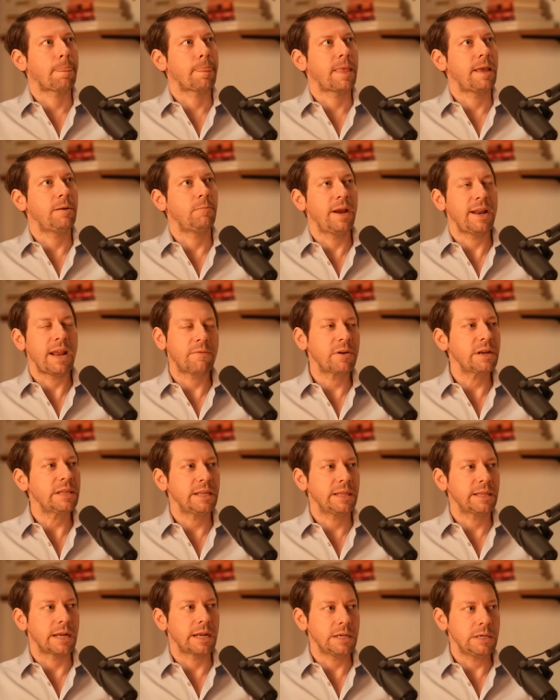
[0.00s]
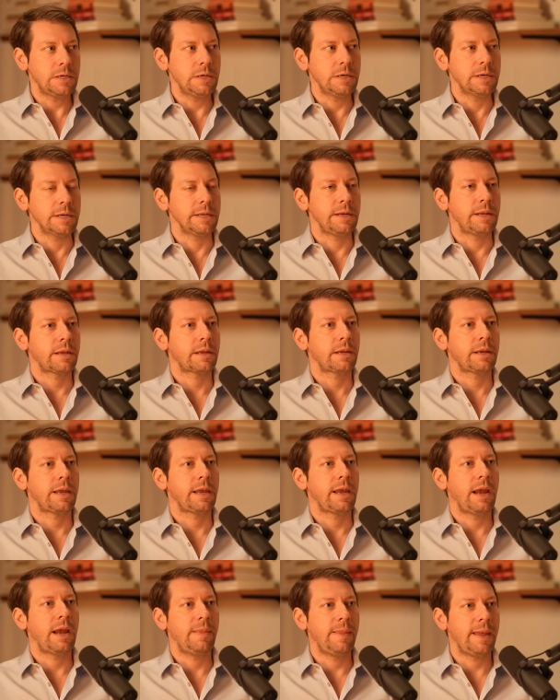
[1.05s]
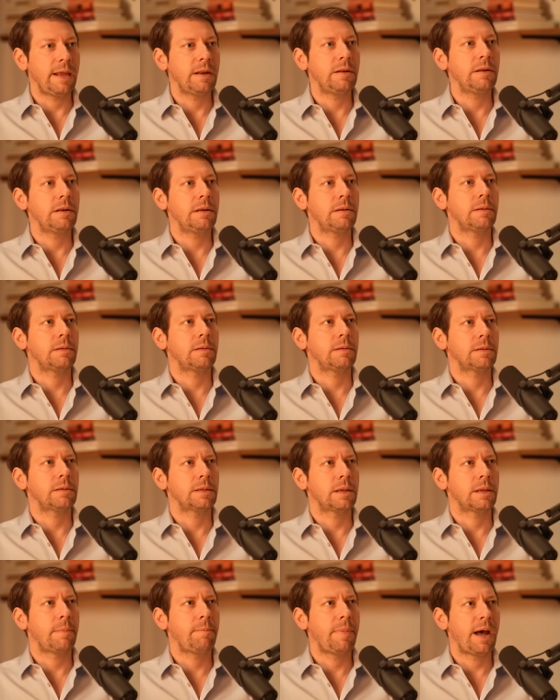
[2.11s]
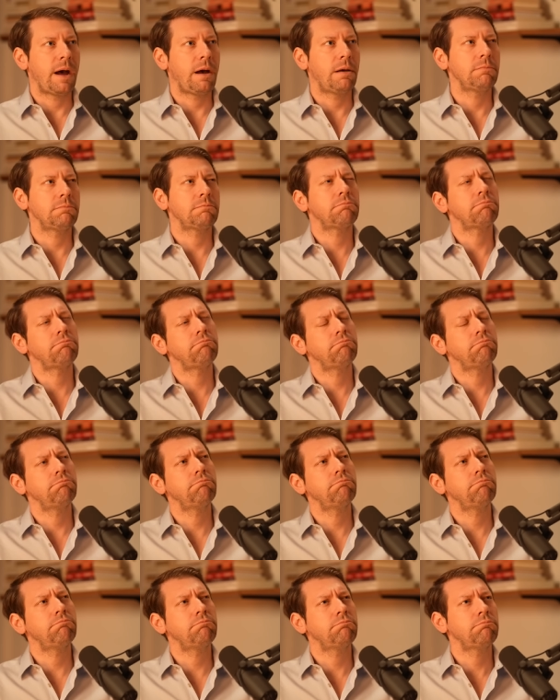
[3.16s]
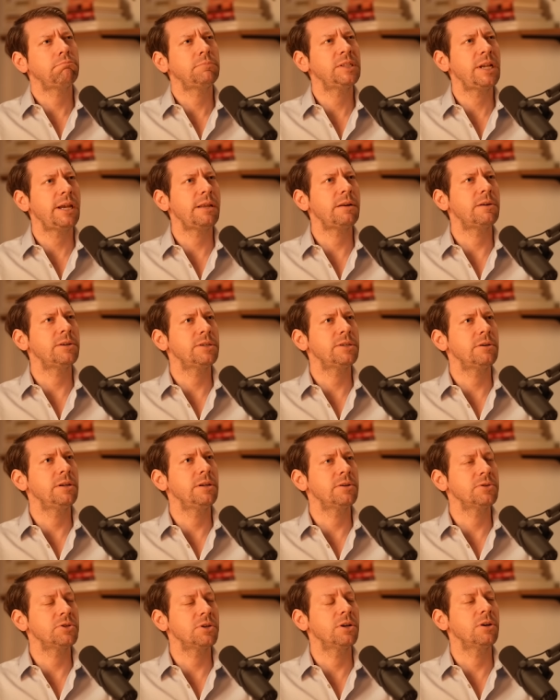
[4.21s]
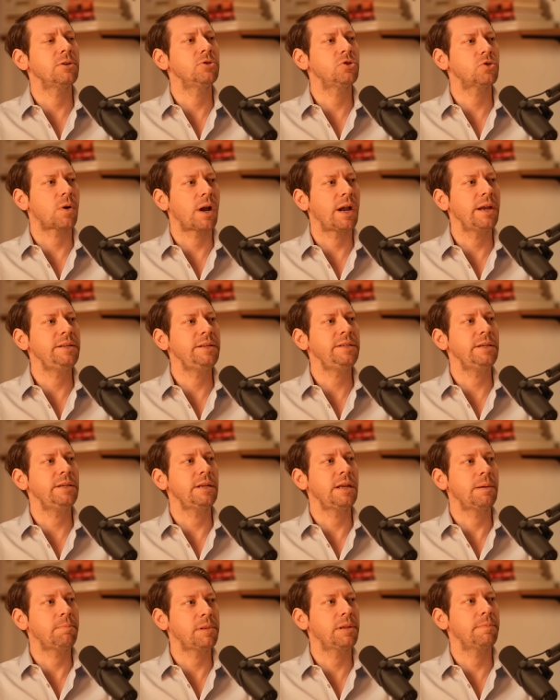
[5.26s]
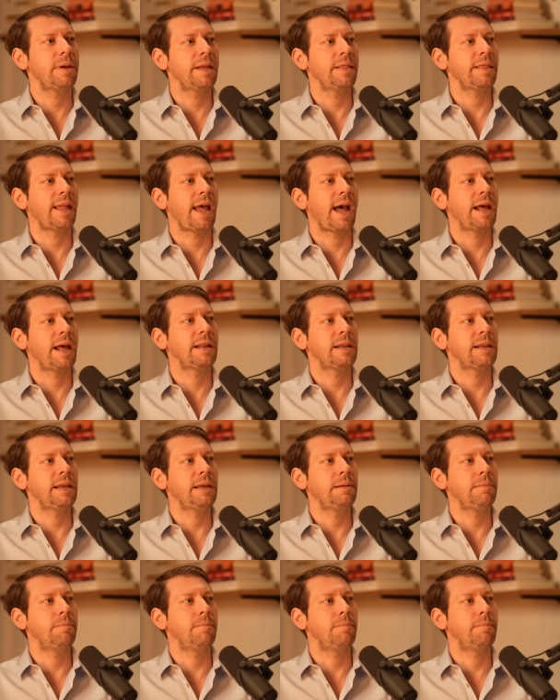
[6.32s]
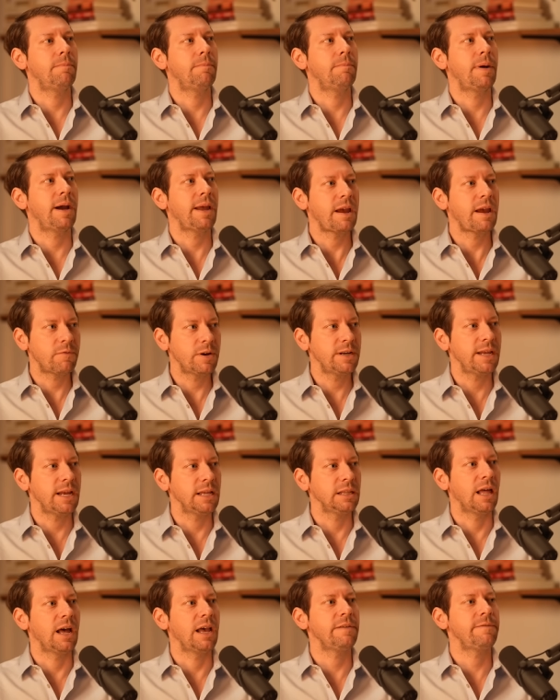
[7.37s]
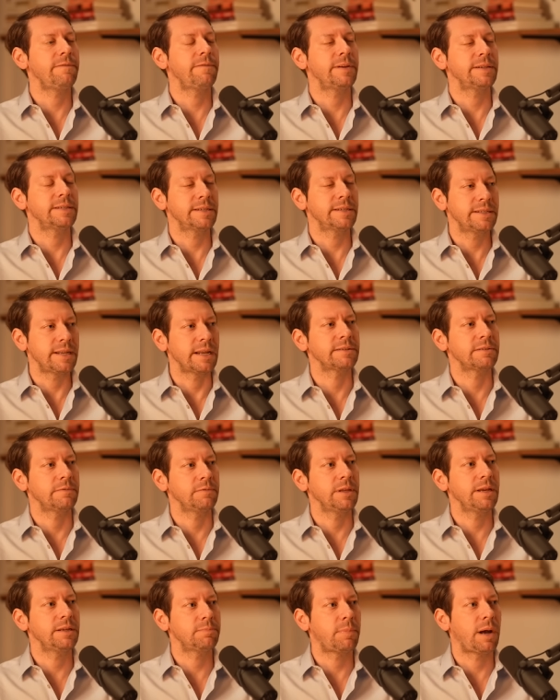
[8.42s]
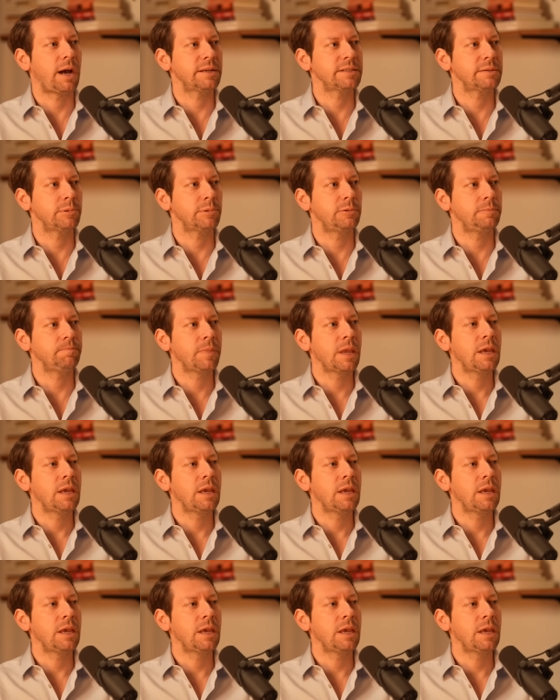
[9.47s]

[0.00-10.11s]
and read everything that I could and then about mm, 10 or so years ago tried to implement that in my everyday life as extensively as possible.